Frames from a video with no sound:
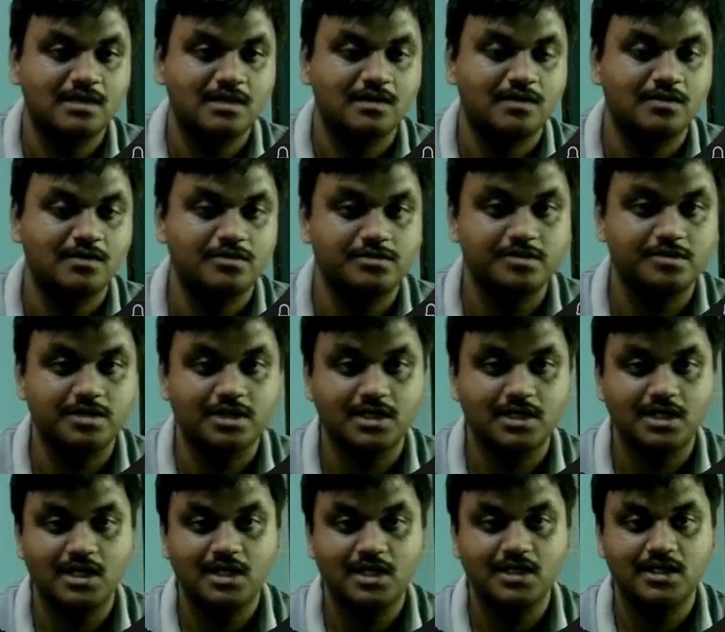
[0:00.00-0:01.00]
I'm going to
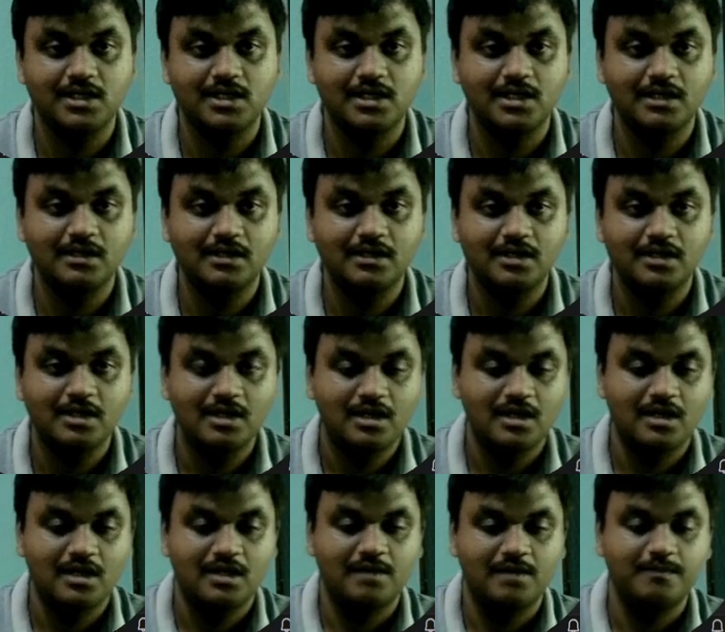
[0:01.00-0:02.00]
create here
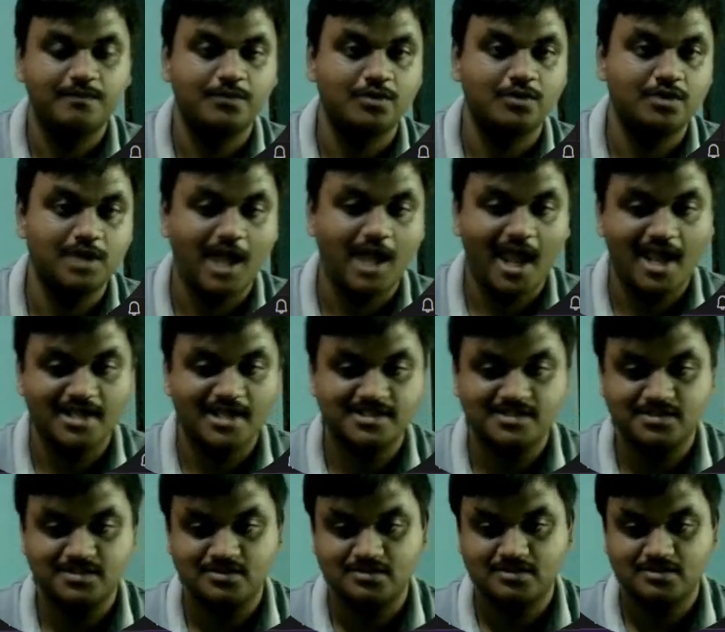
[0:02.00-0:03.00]
import
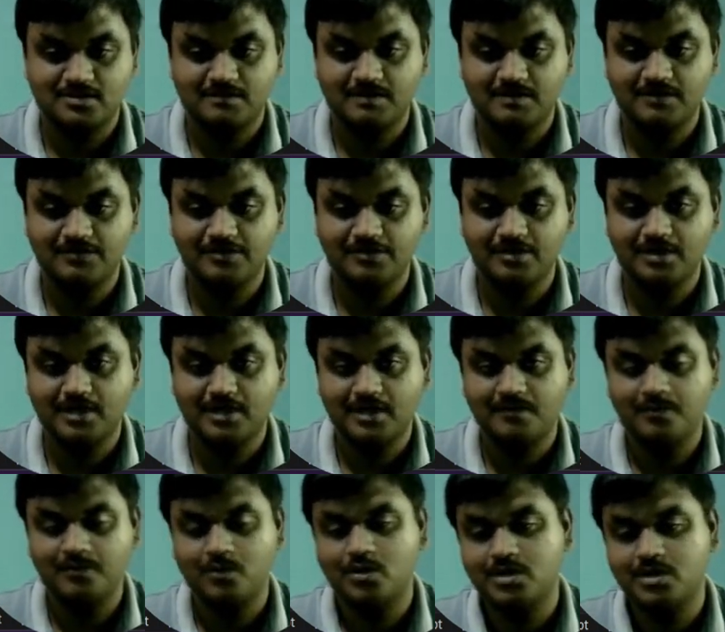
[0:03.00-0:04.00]
Axios. Before
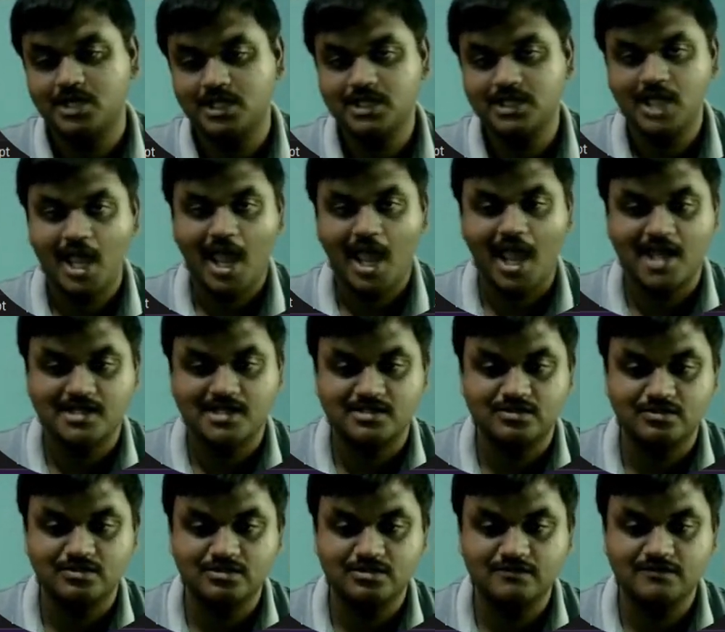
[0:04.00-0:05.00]
importing the
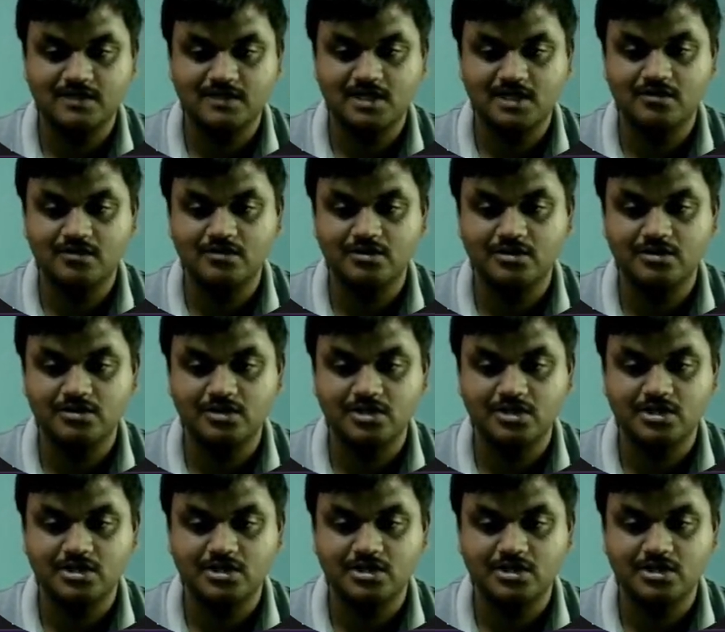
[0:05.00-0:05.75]
Axios, we are going to